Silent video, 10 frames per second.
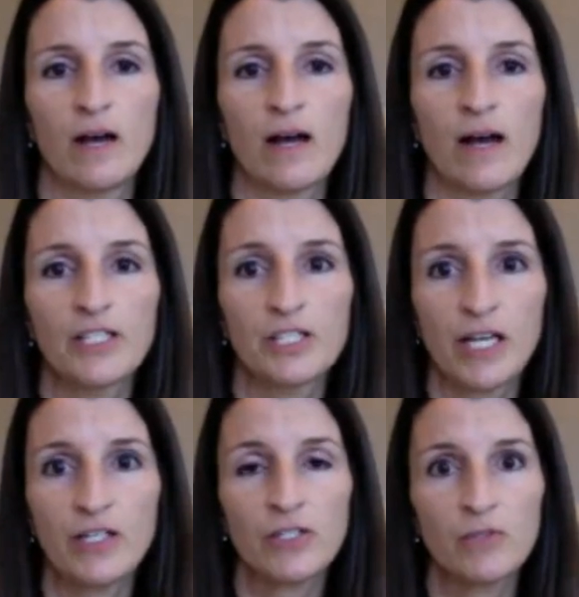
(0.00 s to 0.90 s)
I
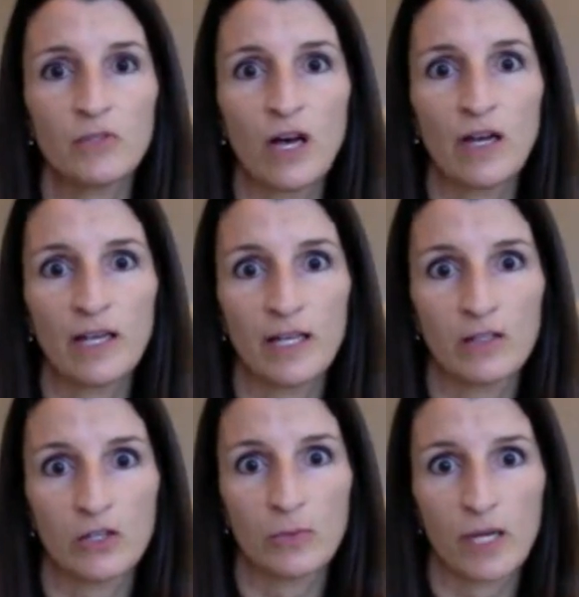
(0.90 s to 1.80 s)
changed it to login a
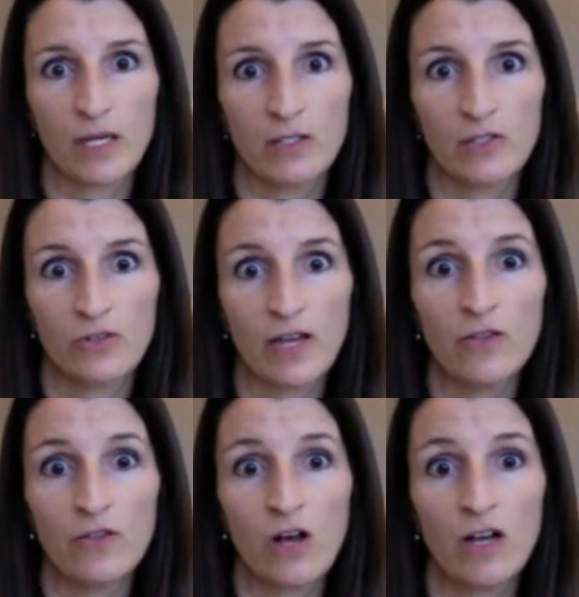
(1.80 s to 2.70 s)
little bit. So now
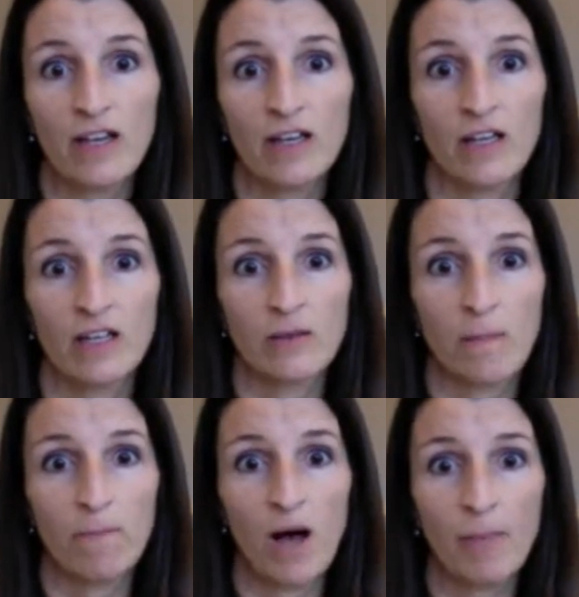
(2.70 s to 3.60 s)
the login is
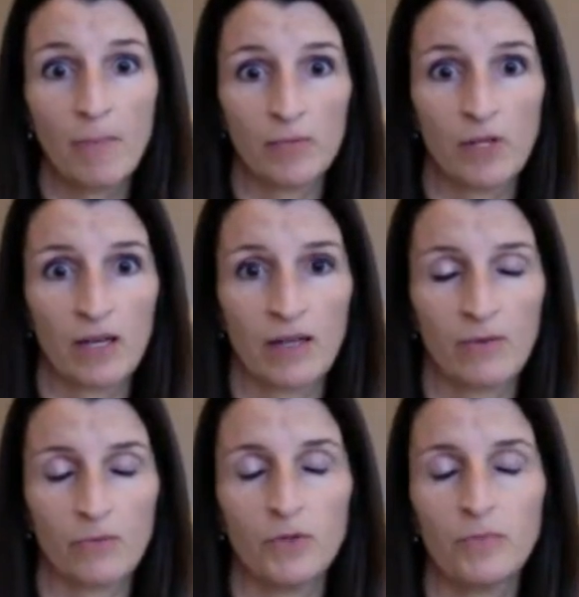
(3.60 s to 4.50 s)
a pop-up login.
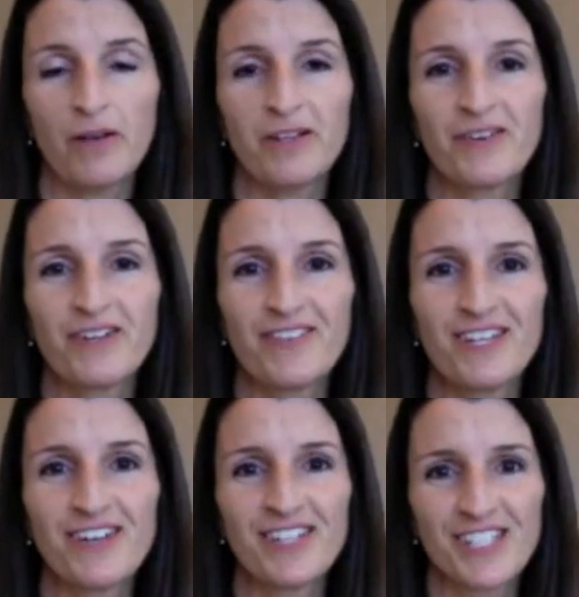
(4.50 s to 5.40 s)
Well, you probably don't even
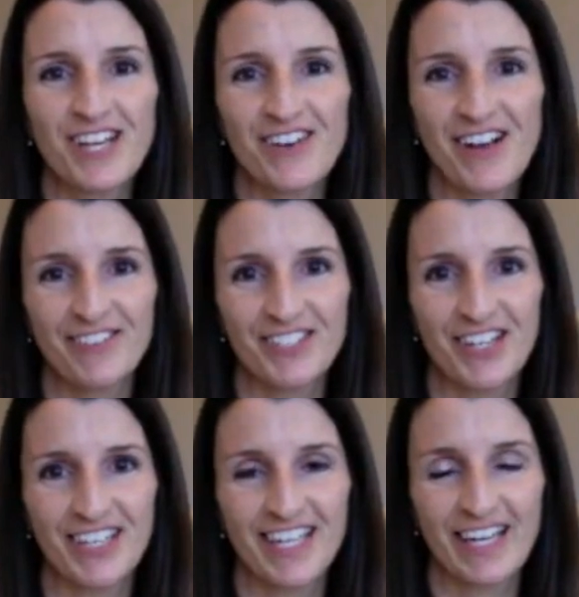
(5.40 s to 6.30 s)
know because you don't have to
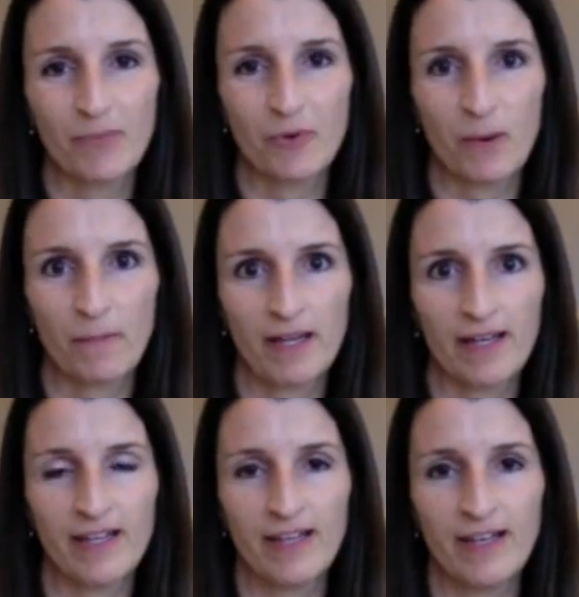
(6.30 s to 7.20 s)
log in anymore. But
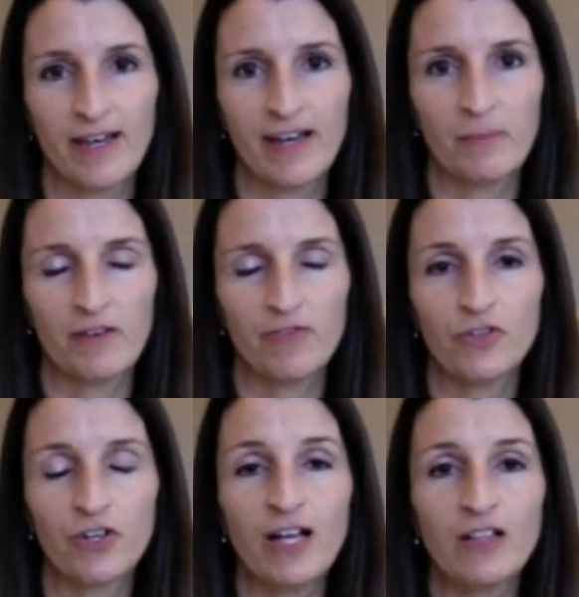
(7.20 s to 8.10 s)
if you're
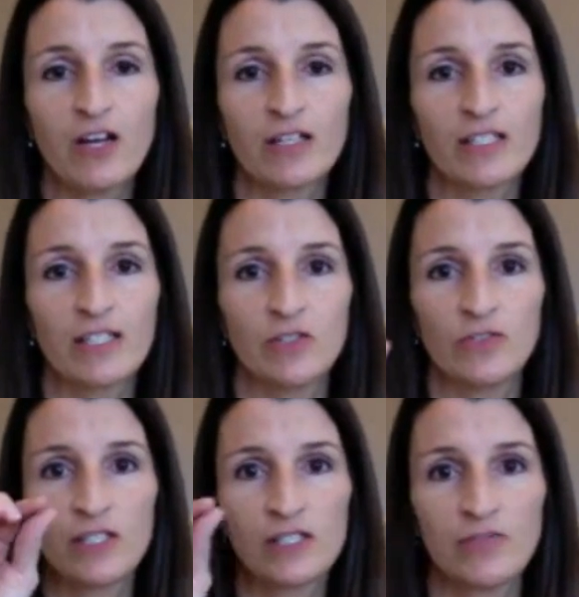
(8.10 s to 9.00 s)
not logged in, you
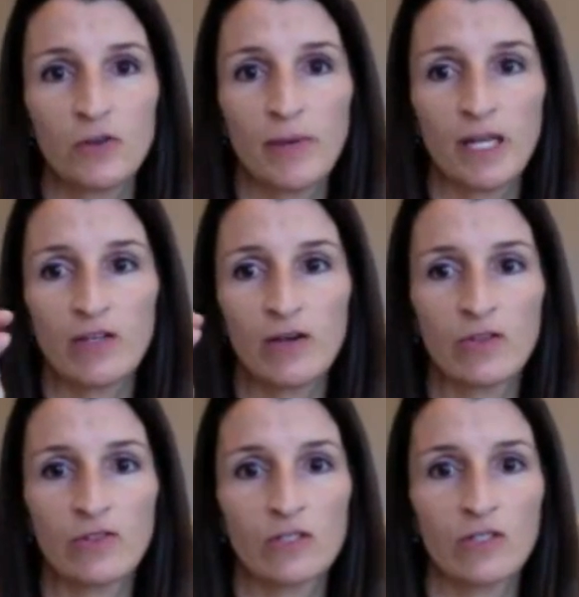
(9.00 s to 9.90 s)
see a different menu,
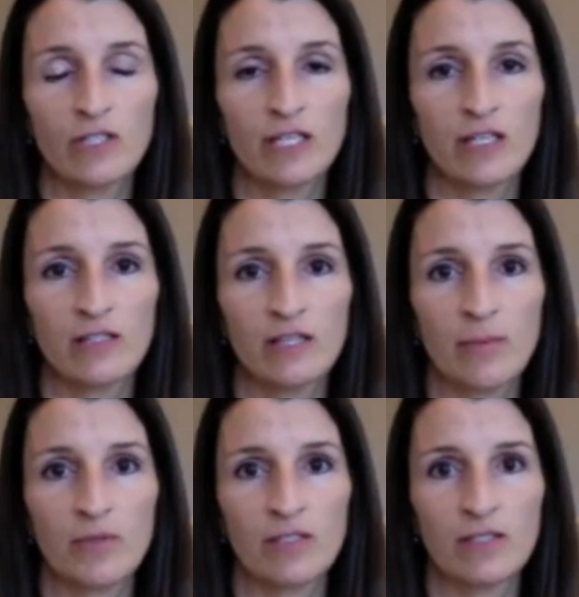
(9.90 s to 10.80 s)
and there's a little link at the
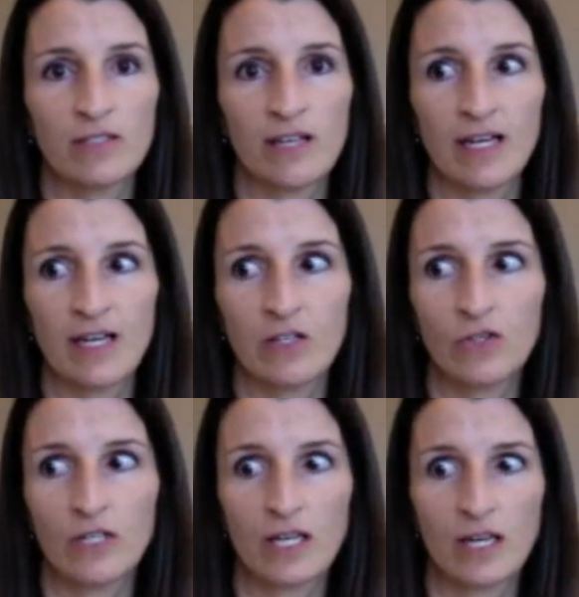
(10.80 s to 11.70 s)
top that says sign in. You
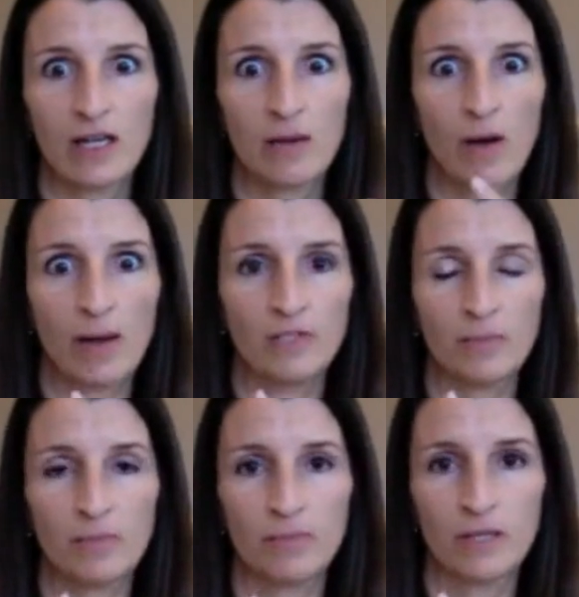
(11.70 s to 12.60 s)
click it, and it pops up
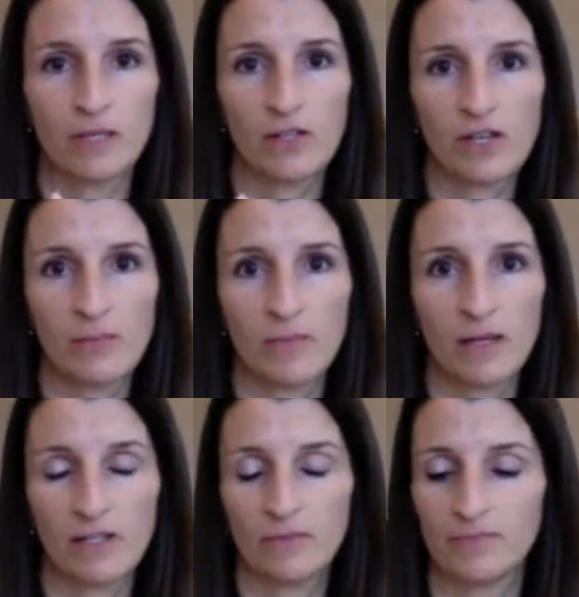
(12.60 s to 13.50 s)
a login
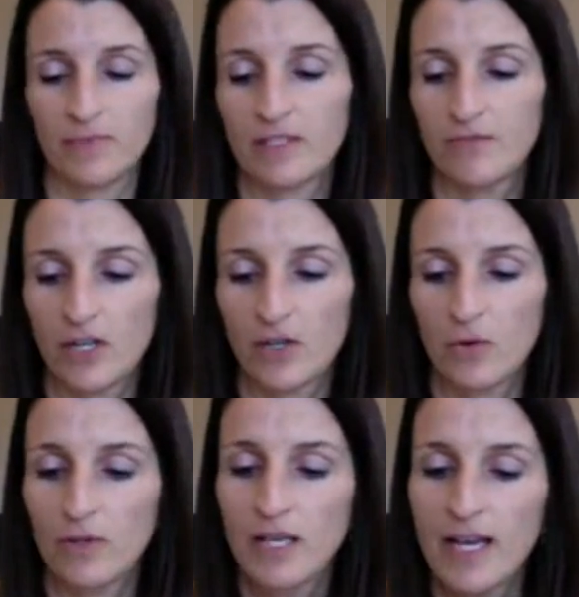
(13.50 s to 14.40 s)
menu. It's very
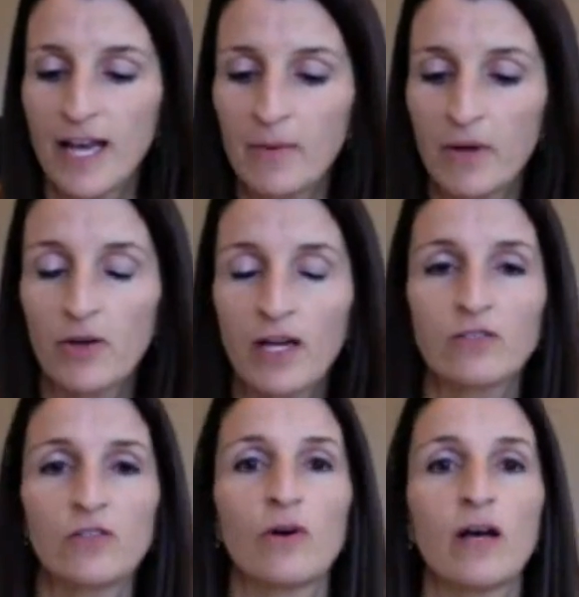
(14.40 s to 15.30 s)
cool. Anyway, okay,
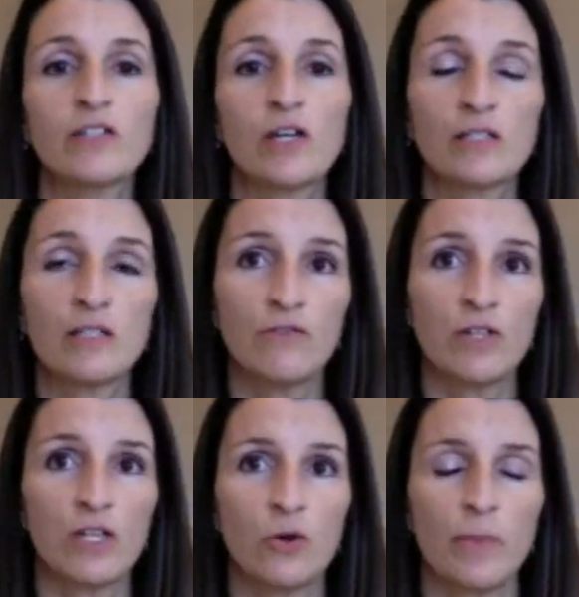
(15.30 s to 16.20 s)
so I talked in the
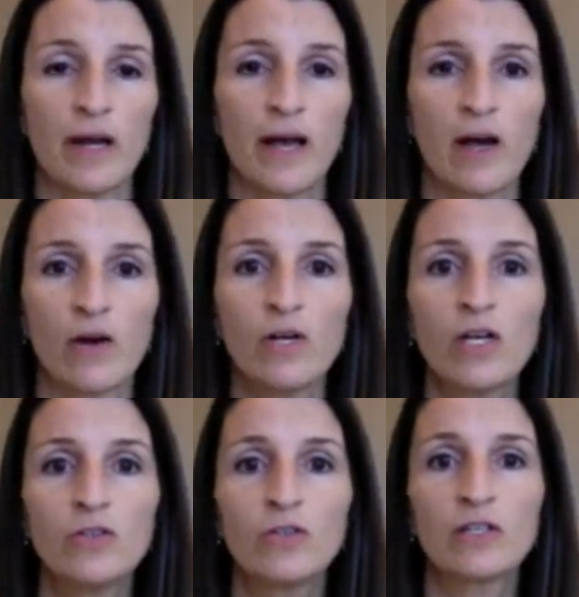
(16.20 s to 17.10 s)
video about how
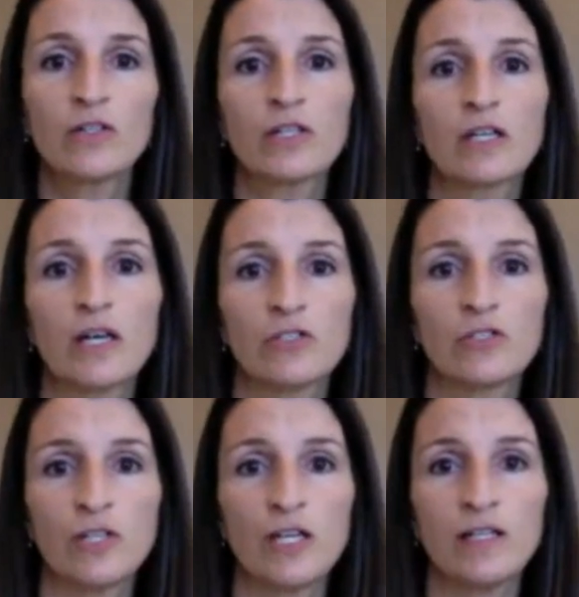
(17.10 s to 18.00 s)
you click a
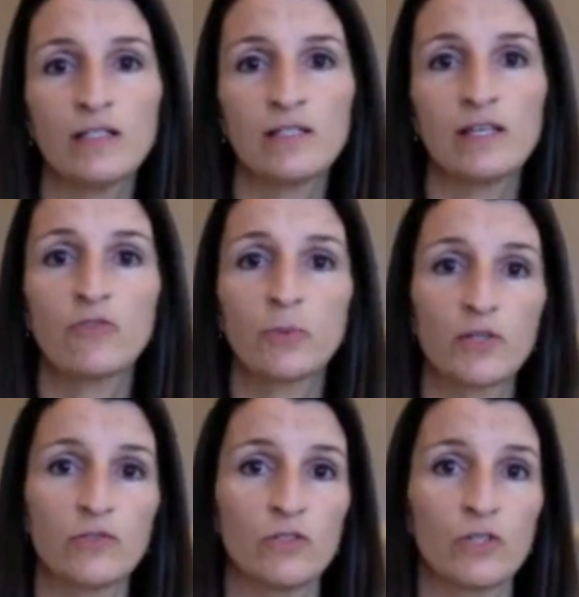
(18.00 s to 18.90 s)
country and see everybody
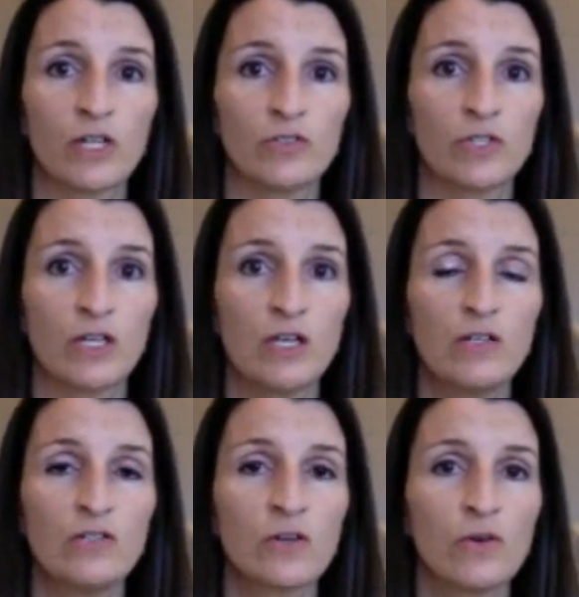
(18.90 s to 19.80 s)
who's in your country.
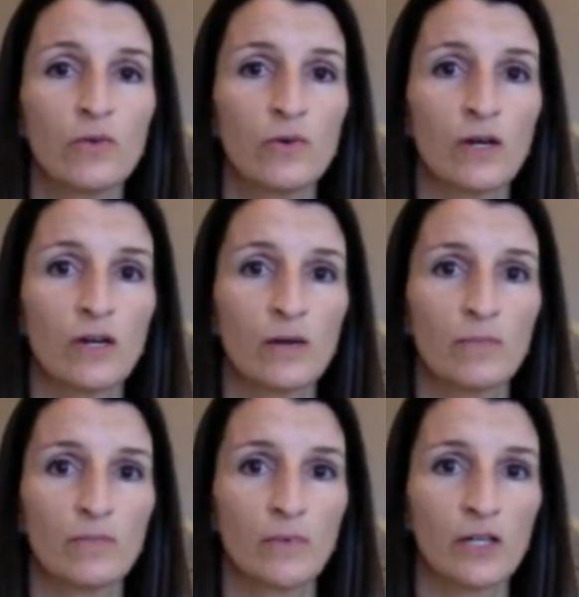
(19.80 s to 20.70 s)
So
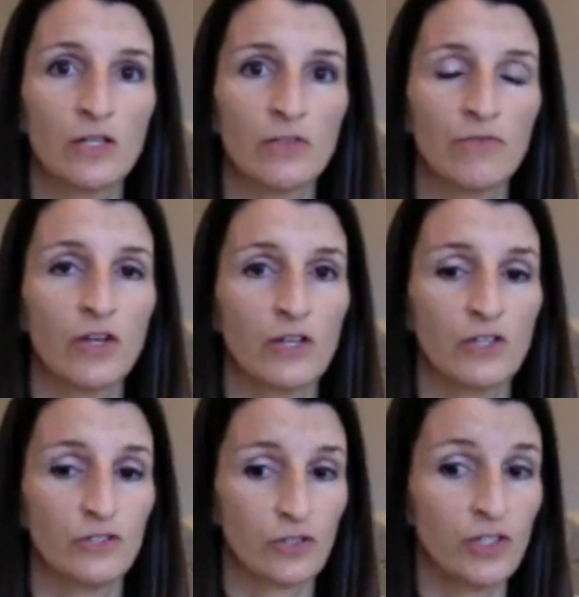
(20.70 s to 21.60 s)
I know you can figure out, you
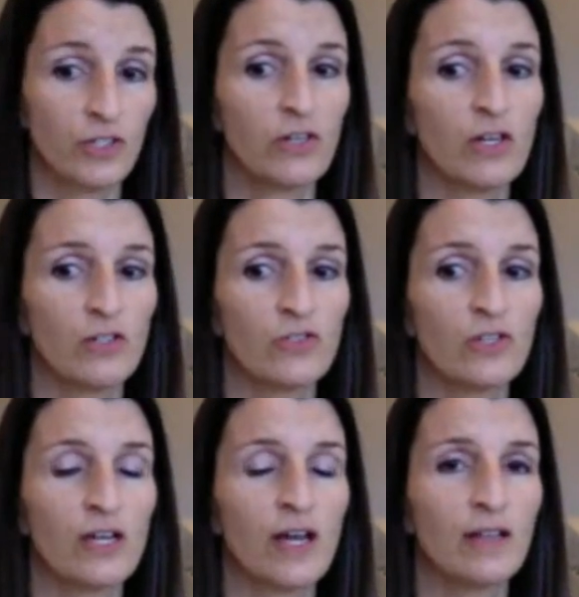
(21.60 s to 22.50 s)
just click the
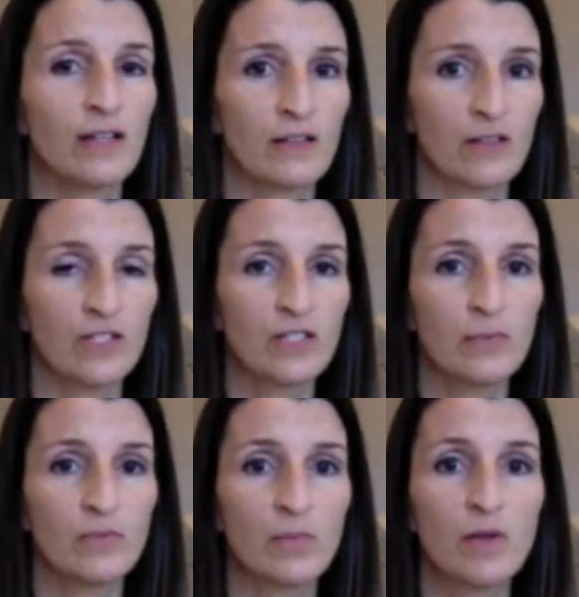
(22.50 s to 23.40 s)
country, and then the list comes up.